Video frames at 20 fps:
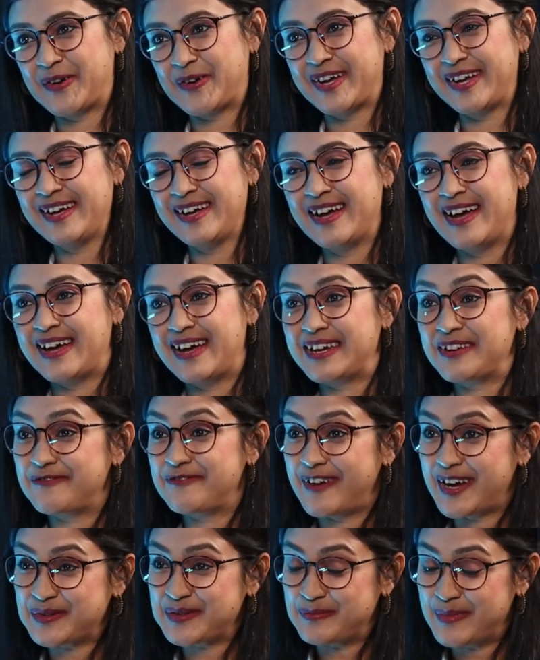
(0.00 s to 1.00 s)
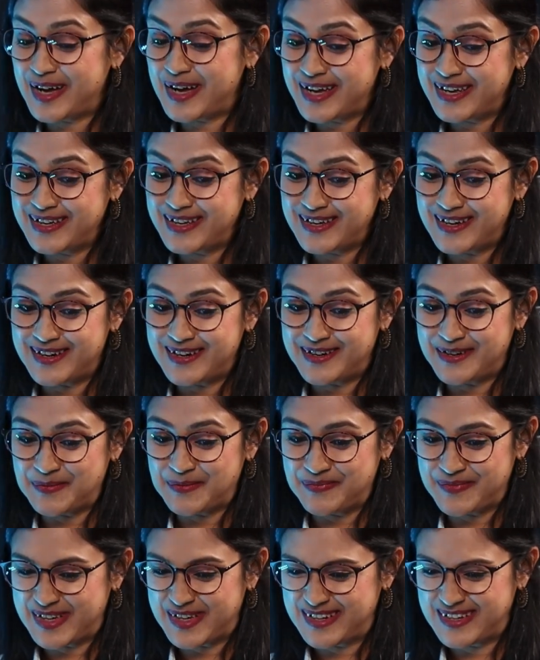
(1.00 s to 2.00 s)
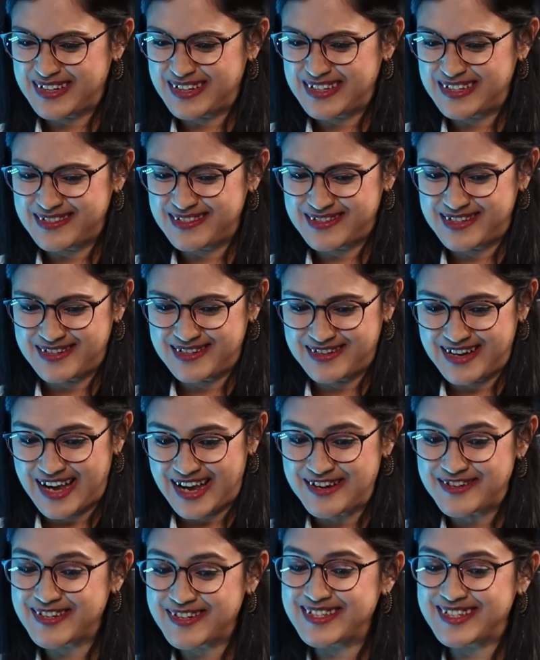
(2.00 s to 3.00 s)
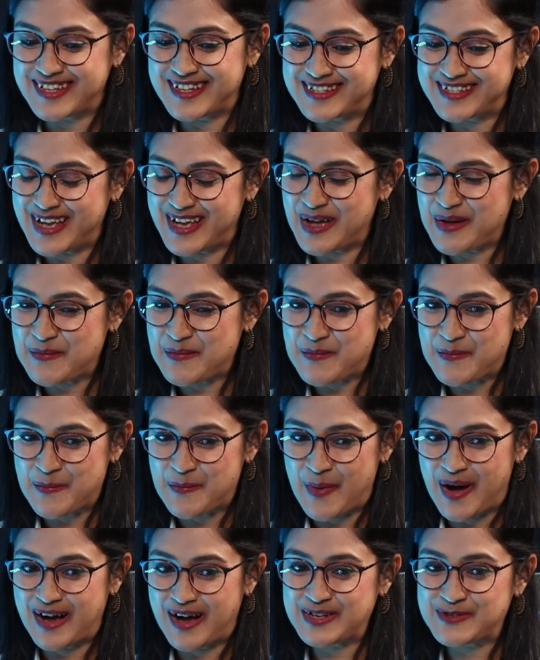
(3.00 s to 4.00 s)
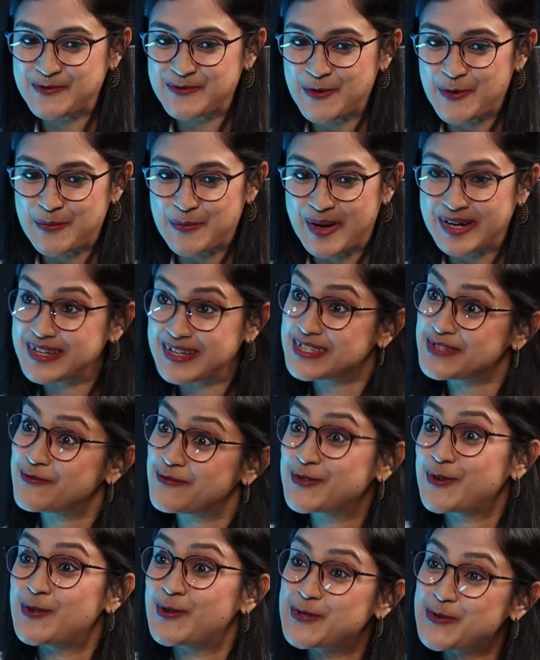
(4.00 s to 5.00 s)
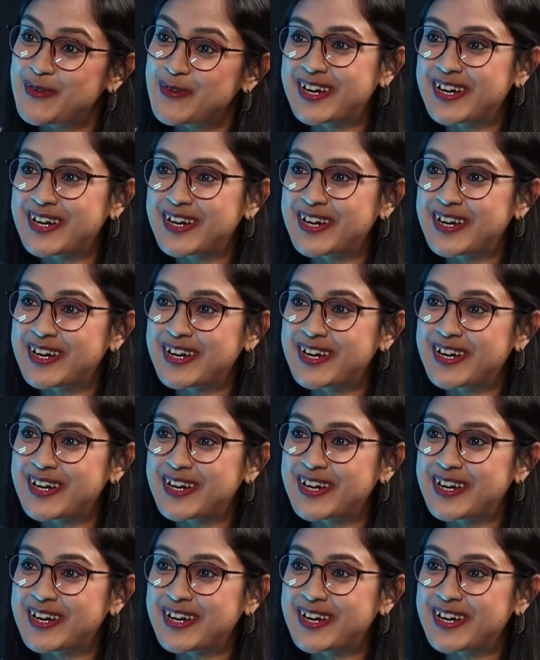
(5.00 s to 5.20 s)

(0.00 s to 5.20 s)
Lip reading: Okay. In fact, my the entrance exam marks for medicine was also